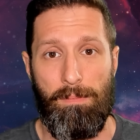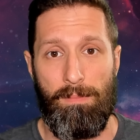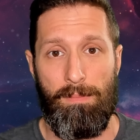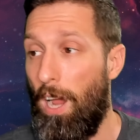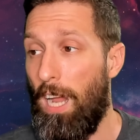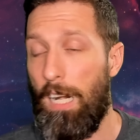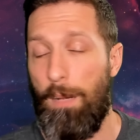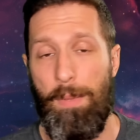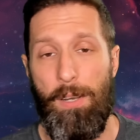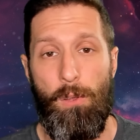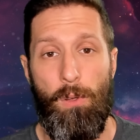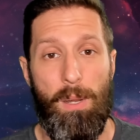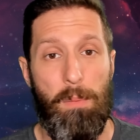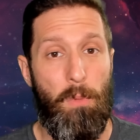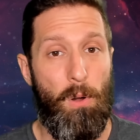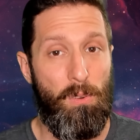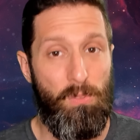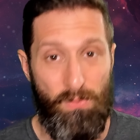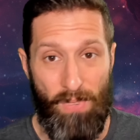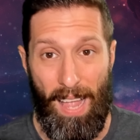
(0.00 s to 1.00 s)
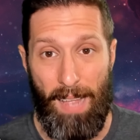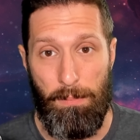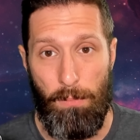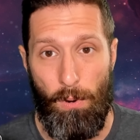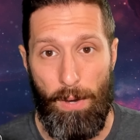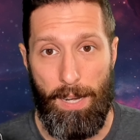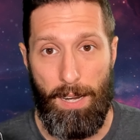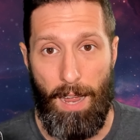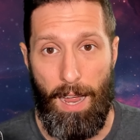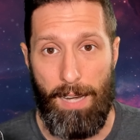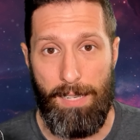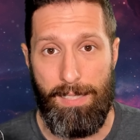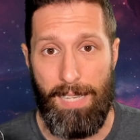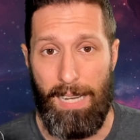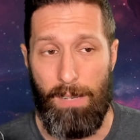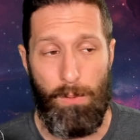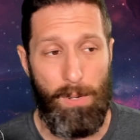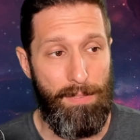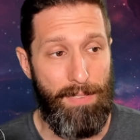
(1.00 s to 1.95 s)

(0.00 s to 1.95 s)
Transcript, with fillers: We are going to be doing more fanboy content.